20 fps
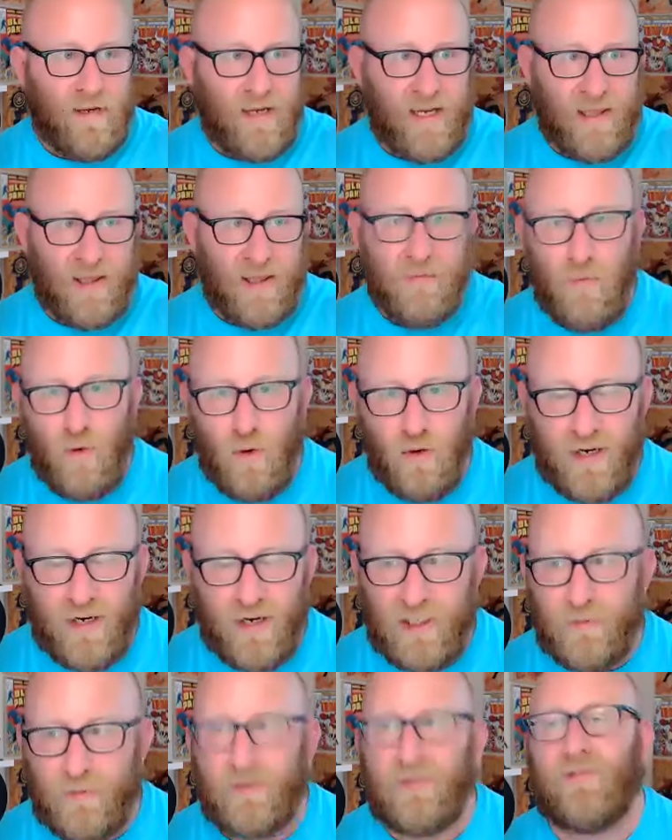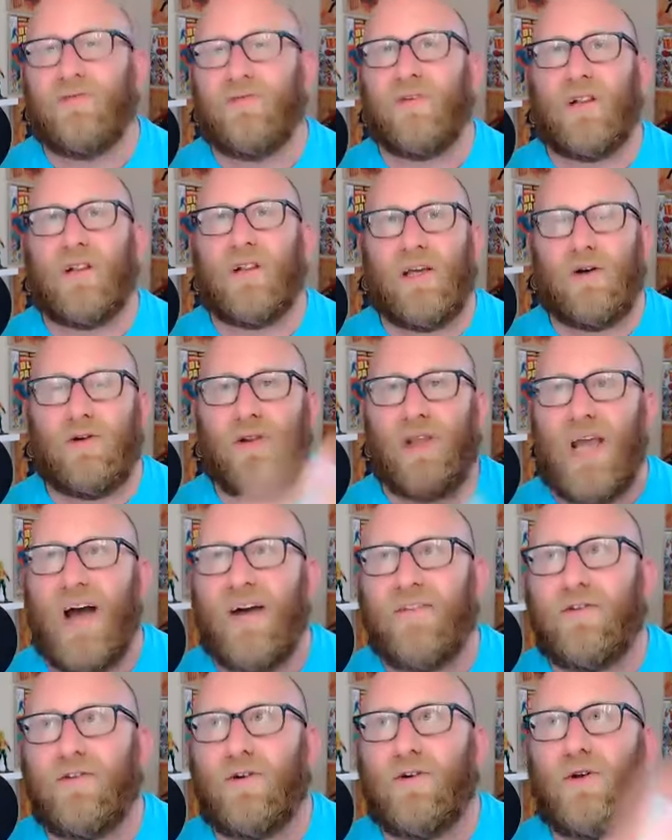in the morning specifically or the
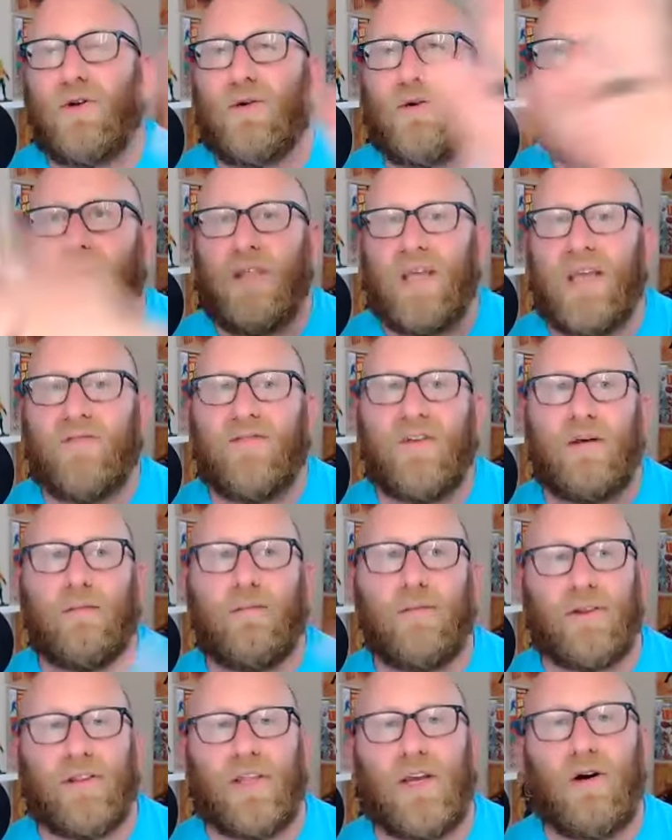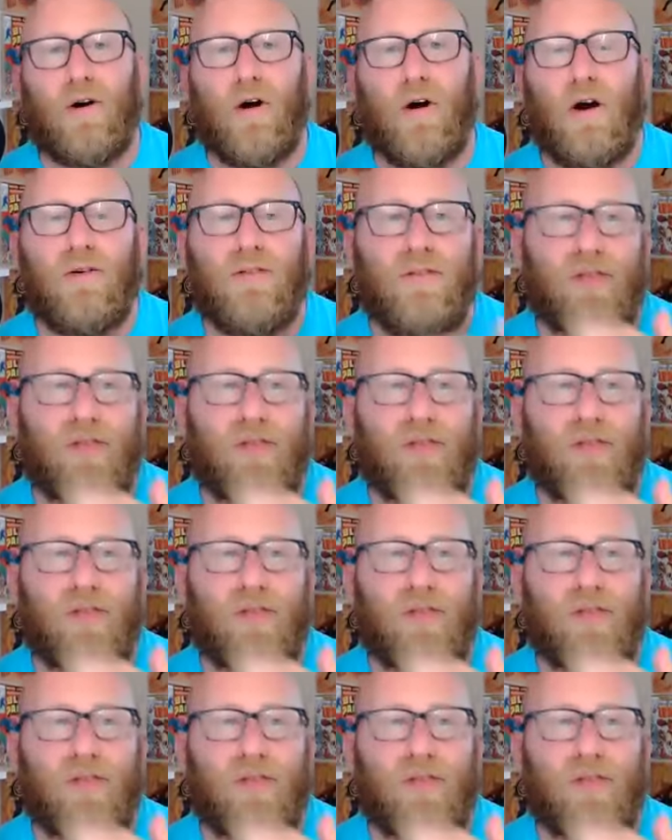afternoon or the evening, but there are